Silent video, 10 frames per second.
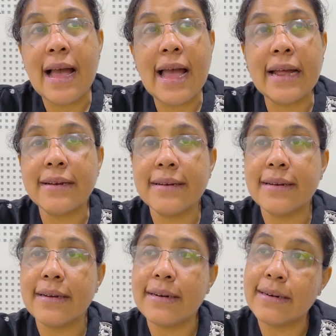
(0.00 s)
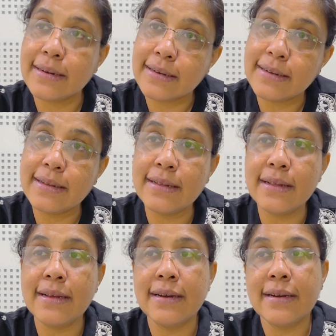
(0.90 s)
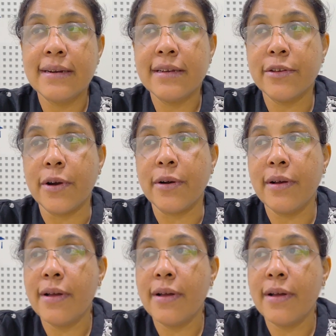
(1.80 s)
And, you know,